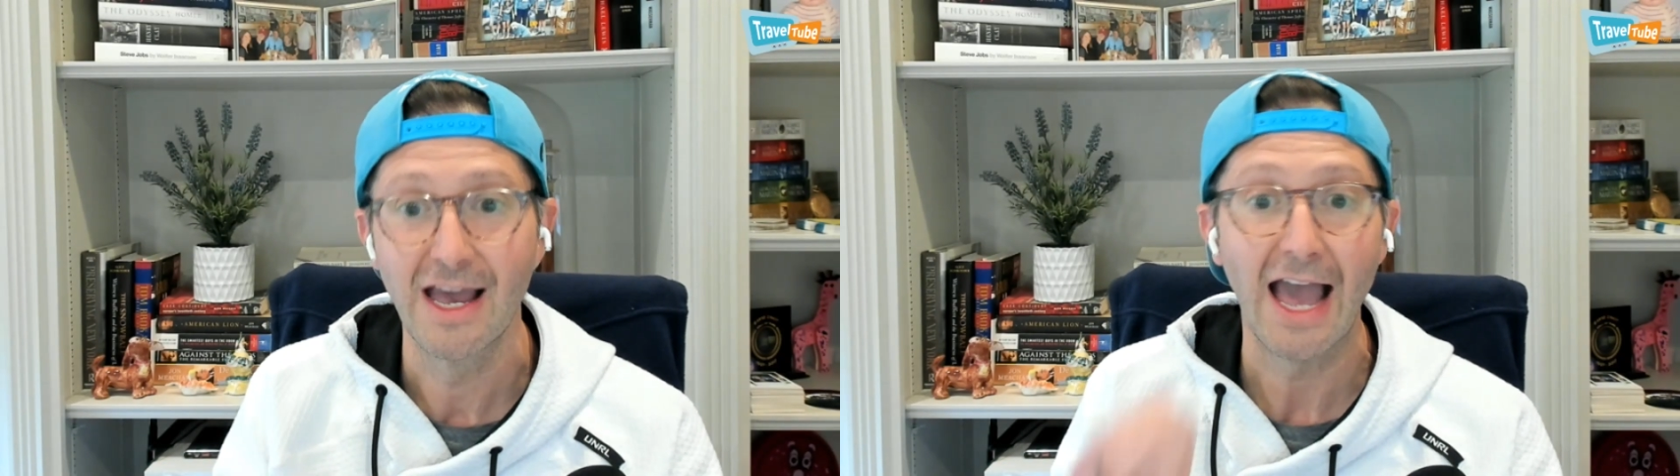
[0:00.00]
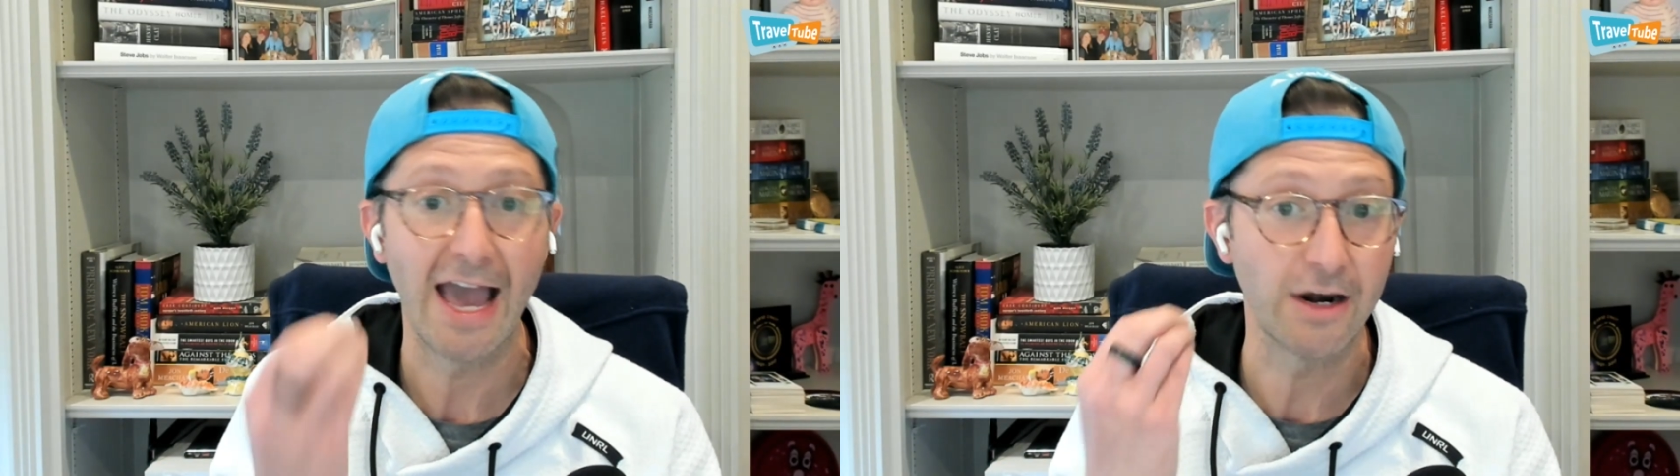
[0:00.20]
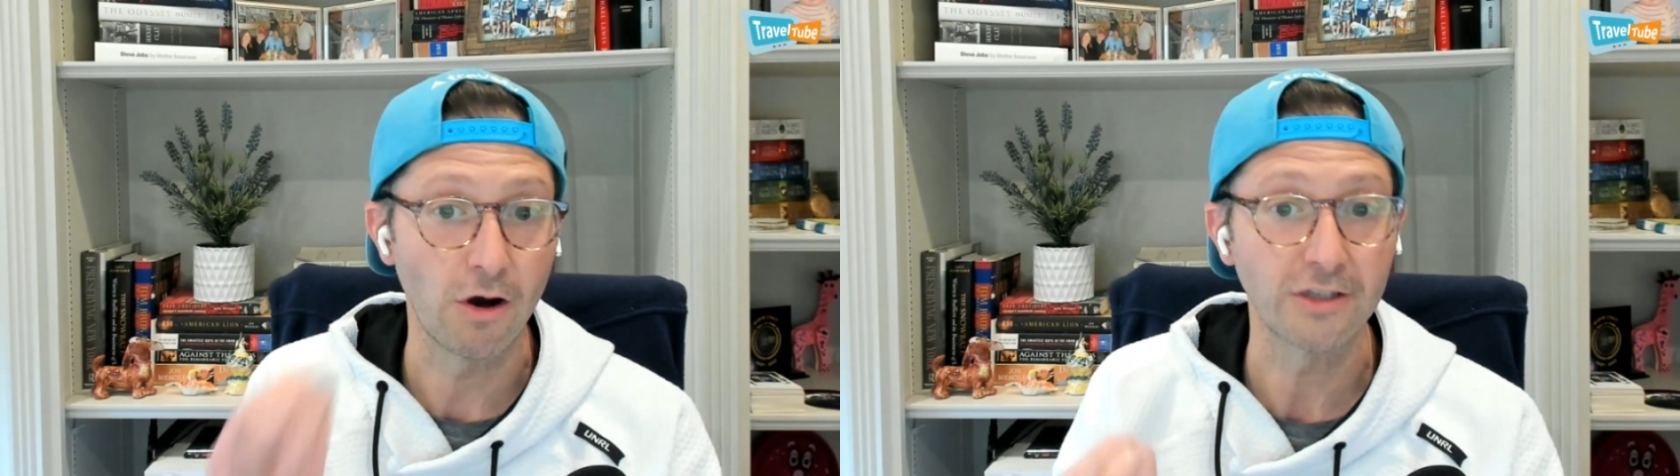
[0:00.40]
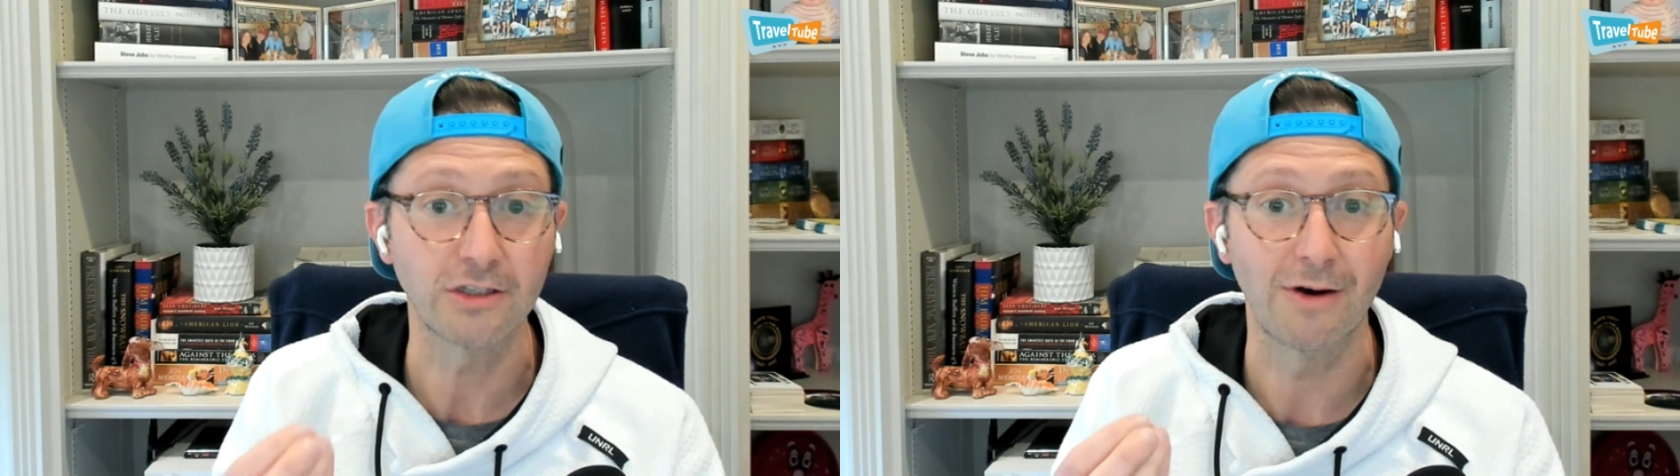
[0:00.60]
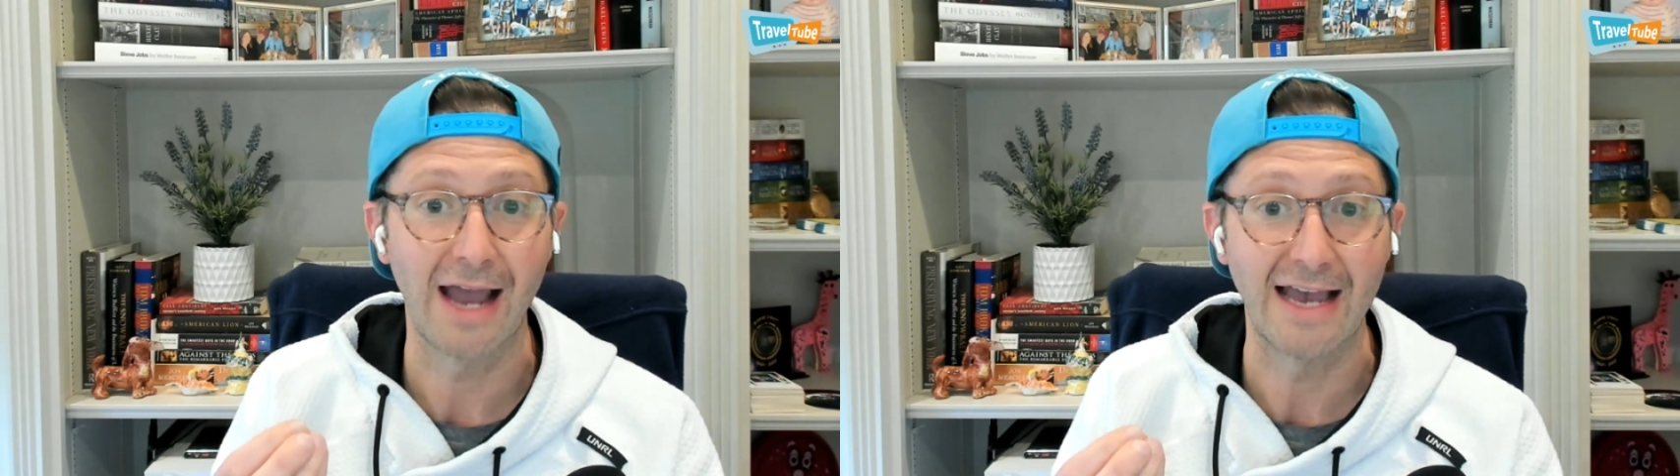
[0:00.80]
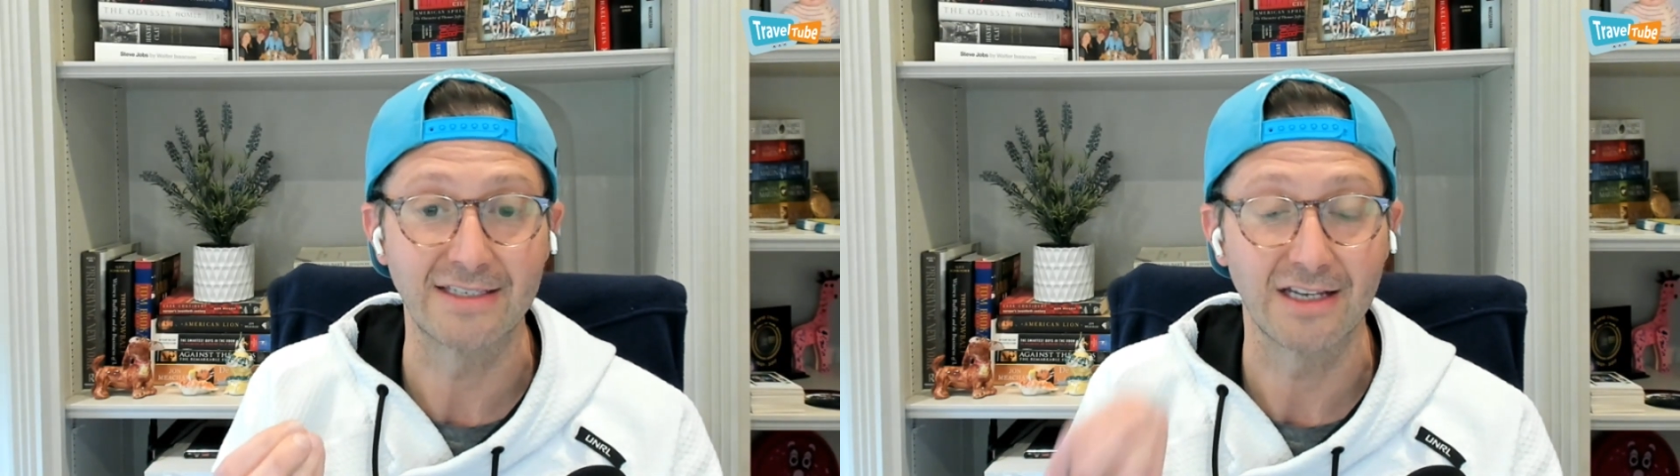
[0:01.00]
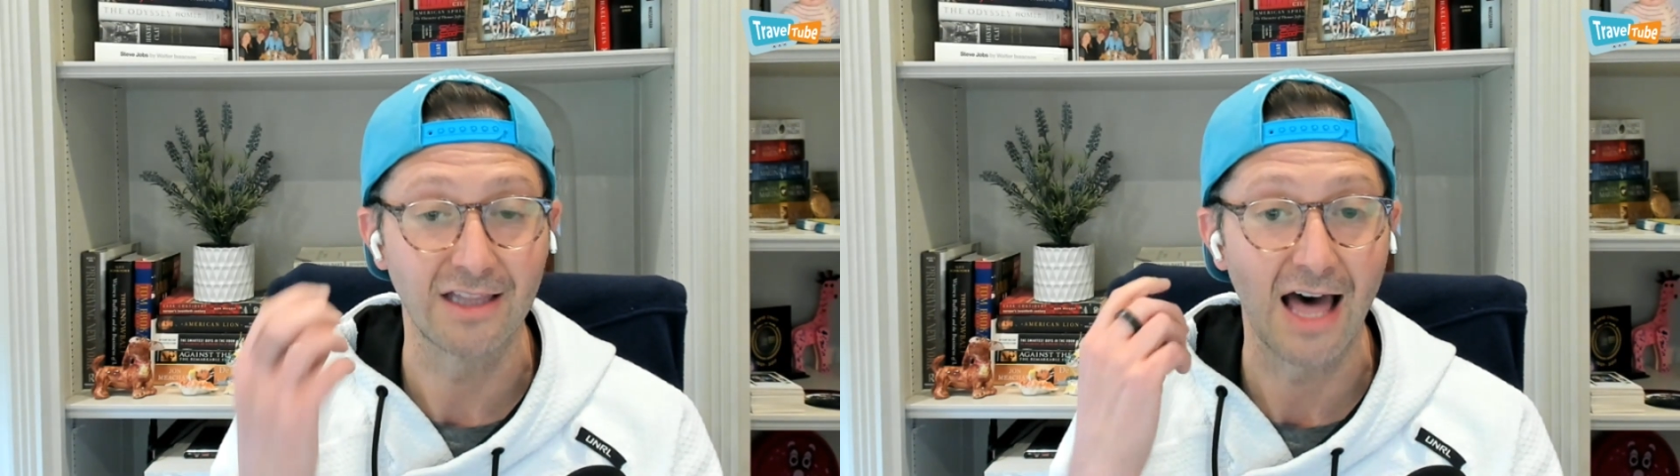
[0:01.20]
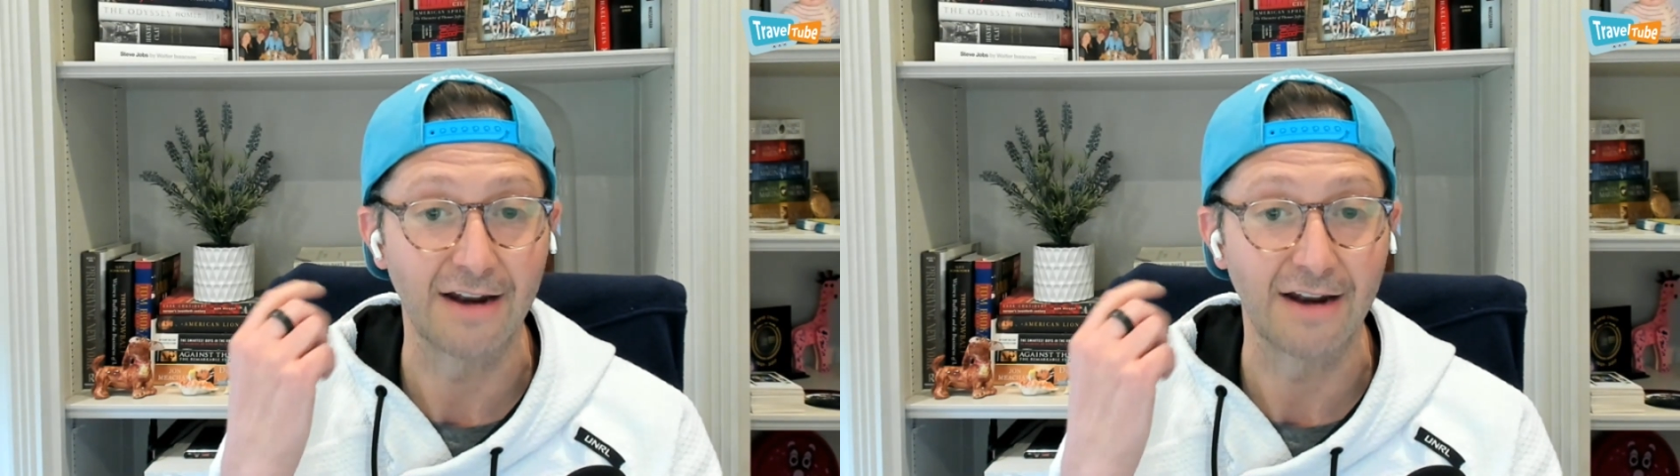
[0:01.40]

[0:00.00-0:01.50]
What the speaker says: and also has a lot